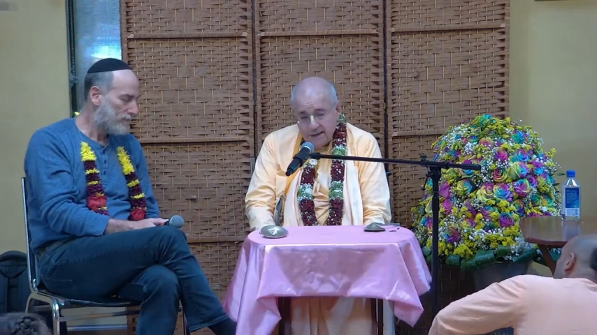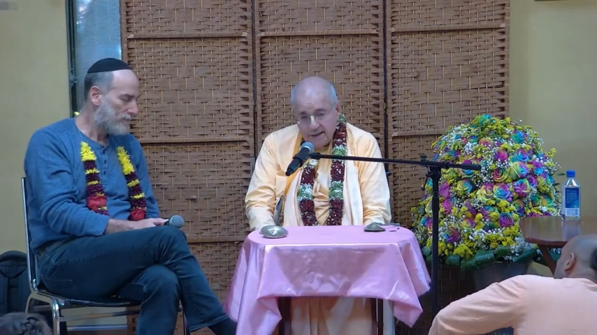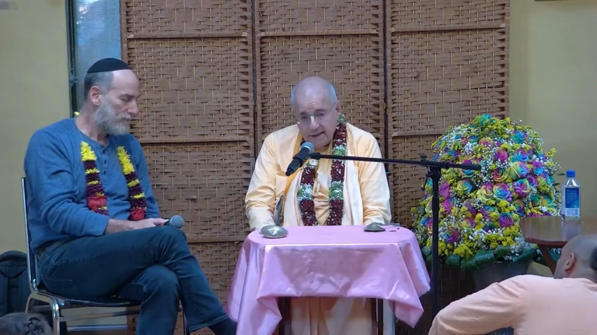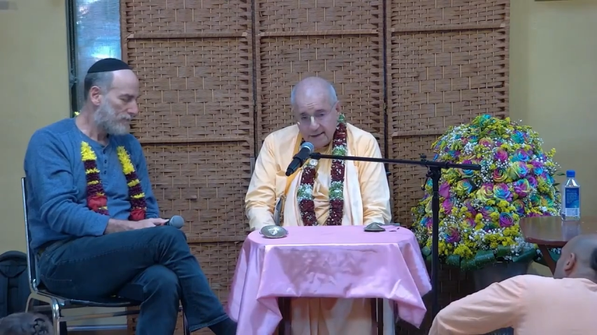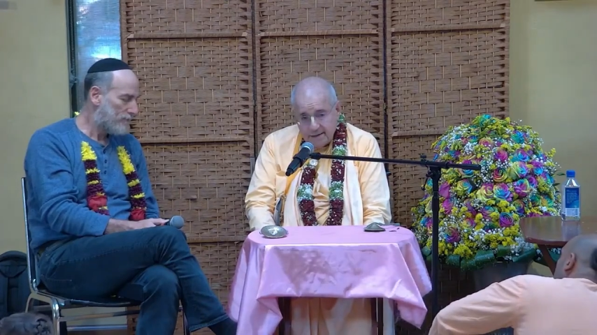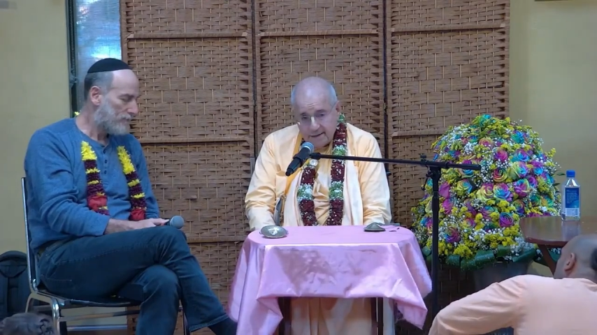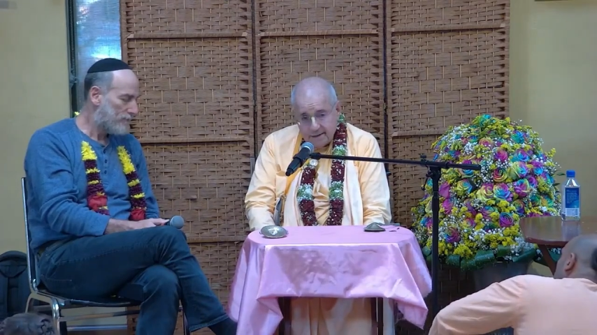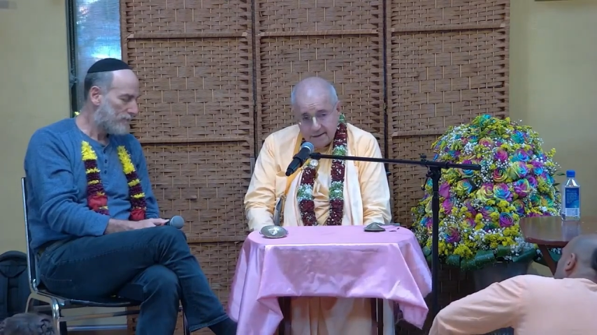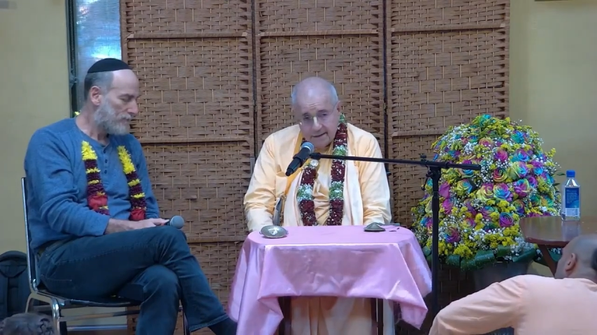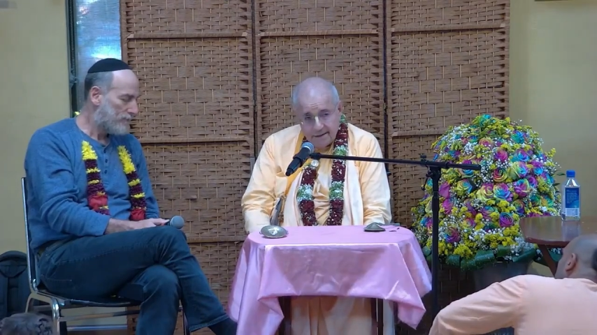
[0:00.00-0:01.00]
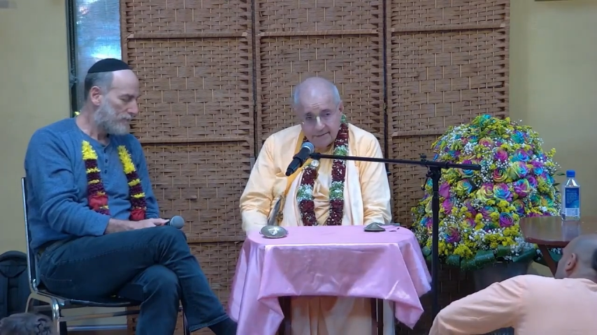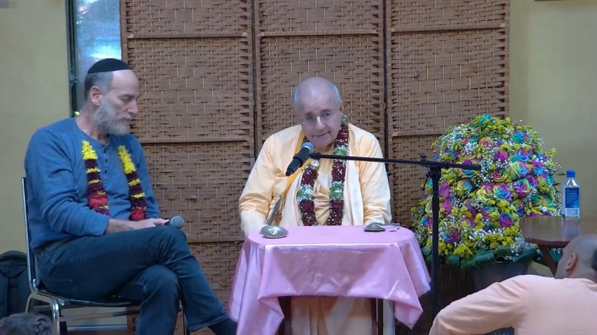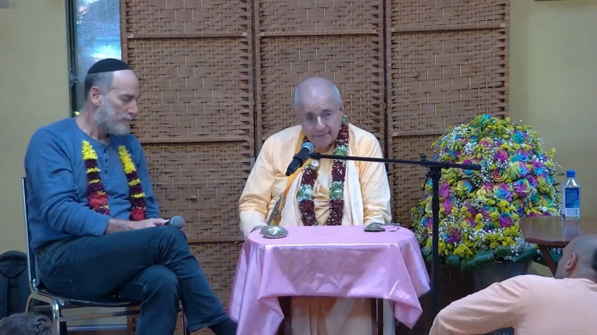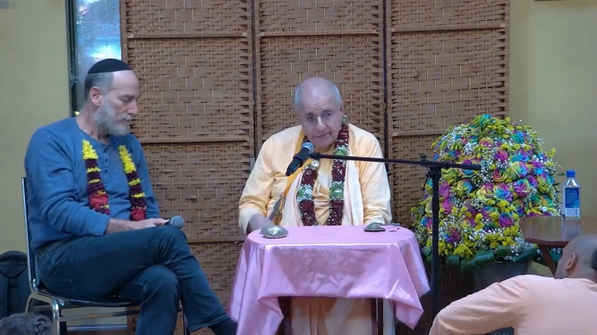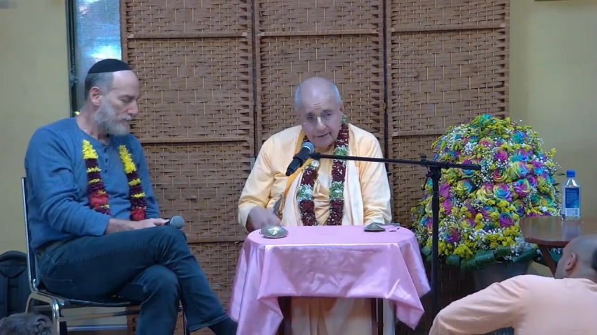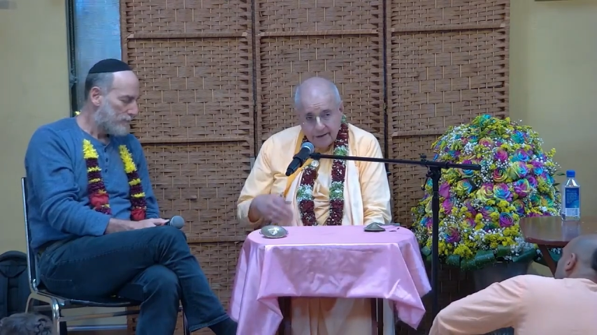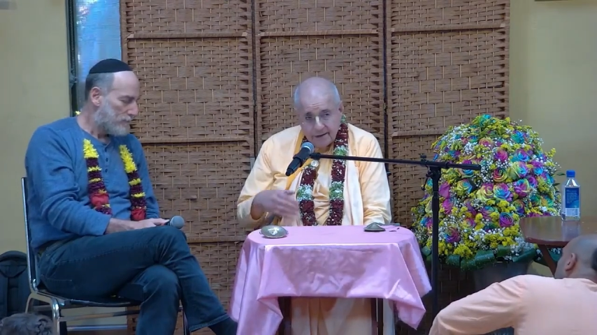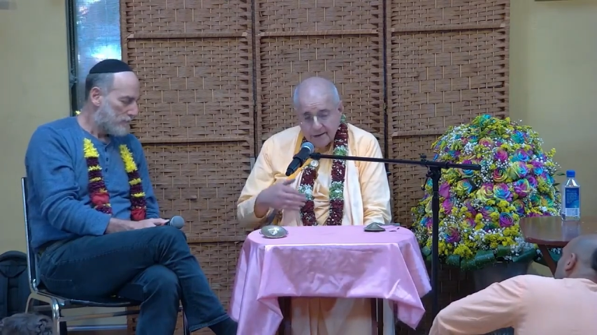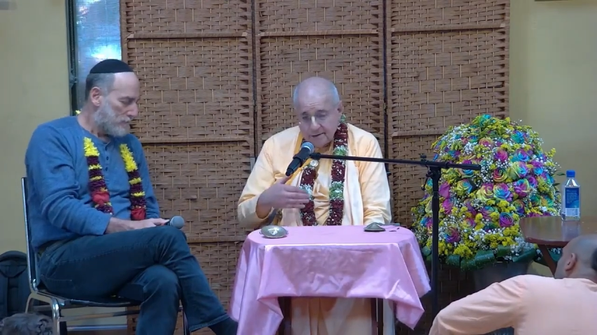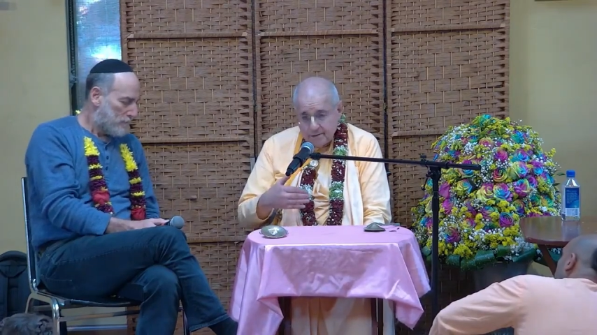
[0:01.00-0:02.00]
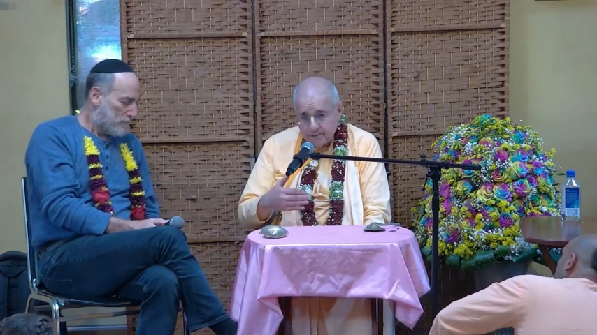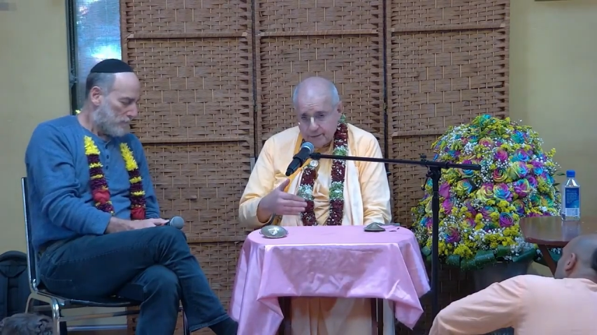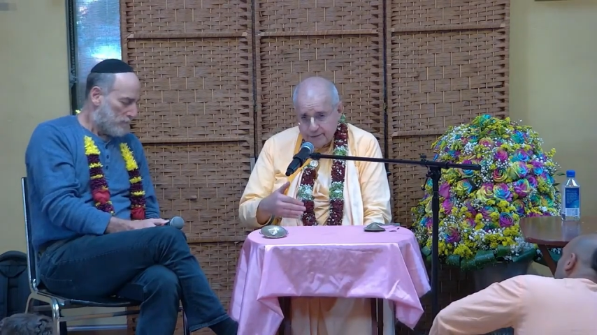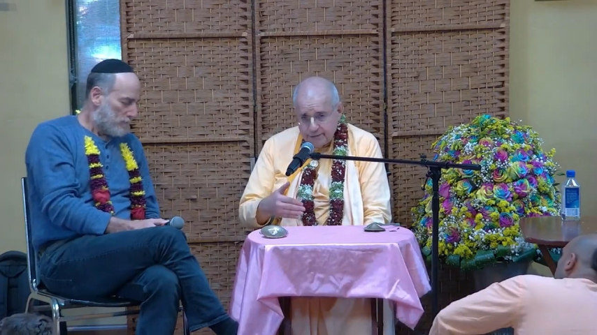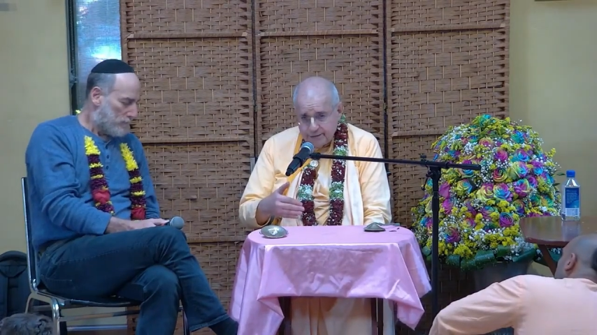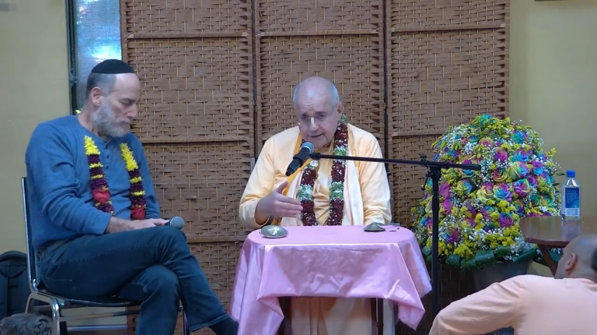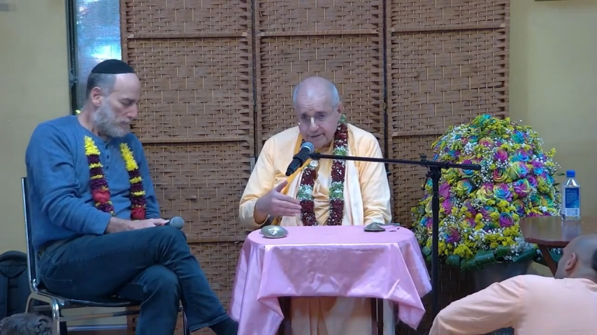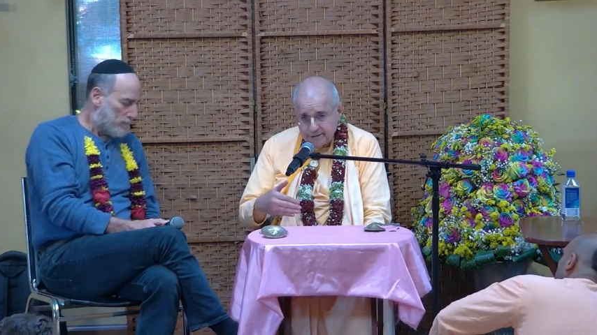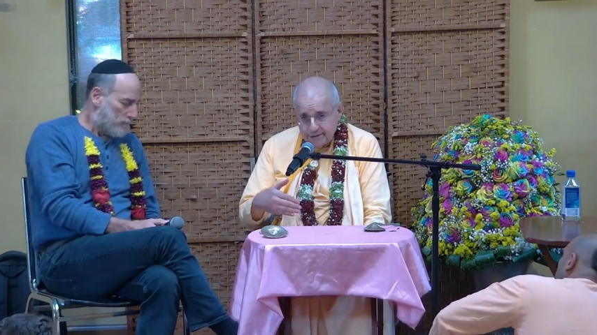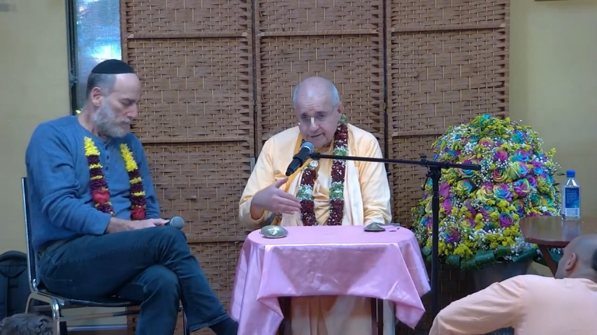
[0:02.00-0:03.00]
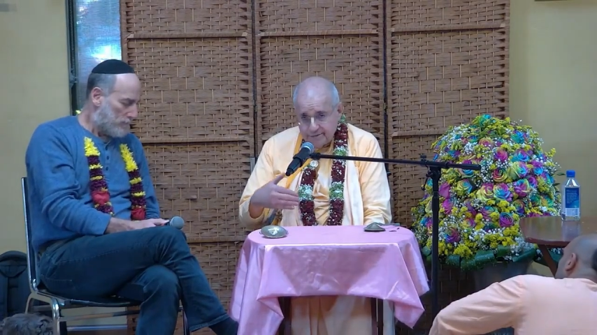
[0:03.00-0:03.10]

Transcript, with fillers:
Speaker 1: And so our appreciation